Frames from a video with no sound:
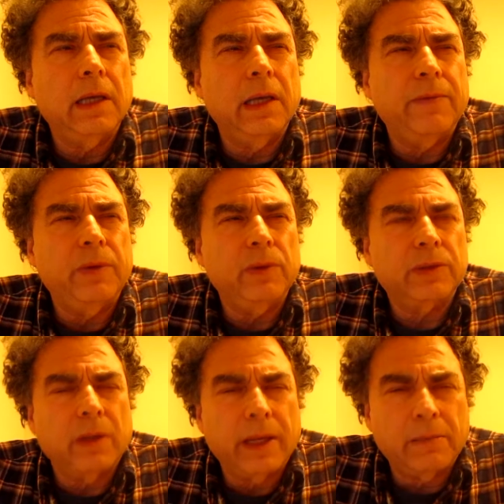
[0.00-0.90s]
if you
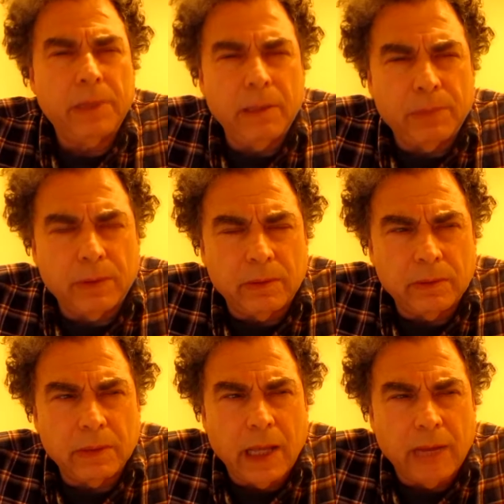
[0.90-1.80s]
select people
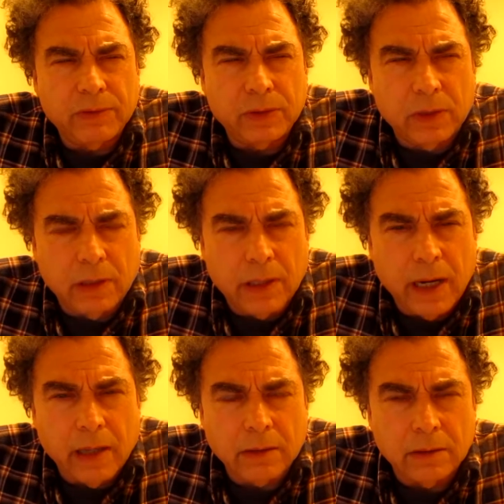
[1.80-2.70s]
that have strong
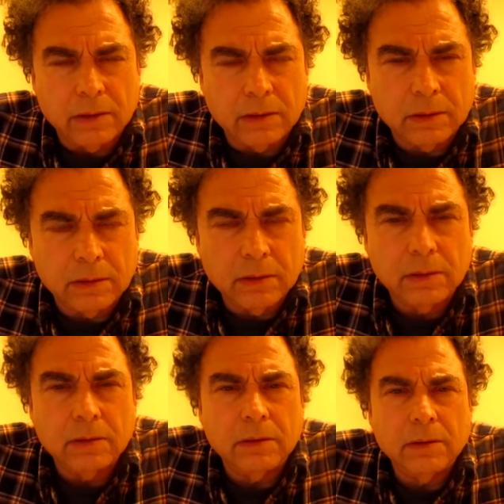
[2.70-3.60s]
characters
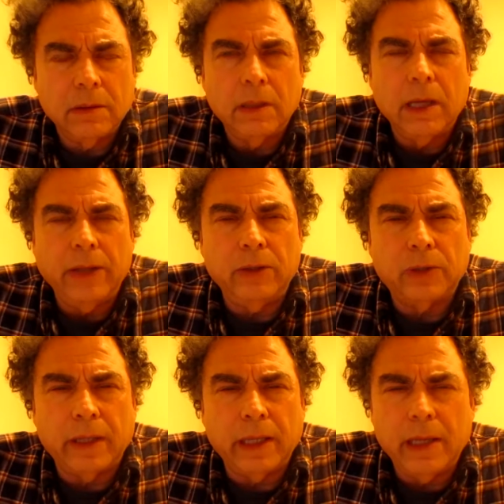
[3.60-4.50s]
and you
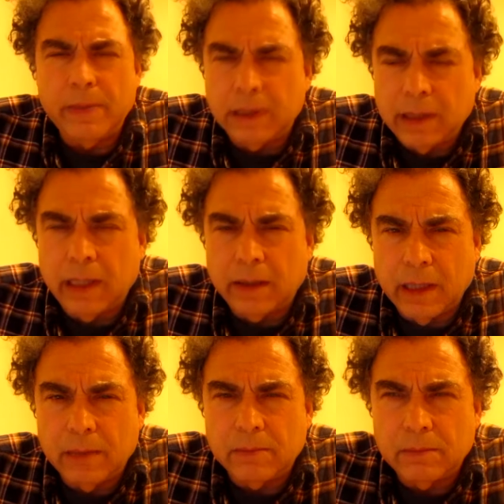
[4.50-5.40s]
try to imitate
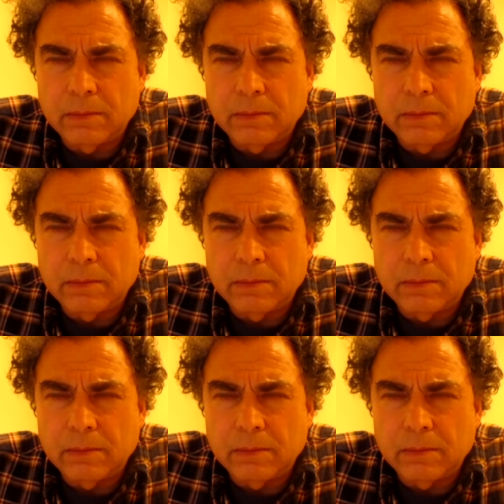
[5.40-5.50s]
them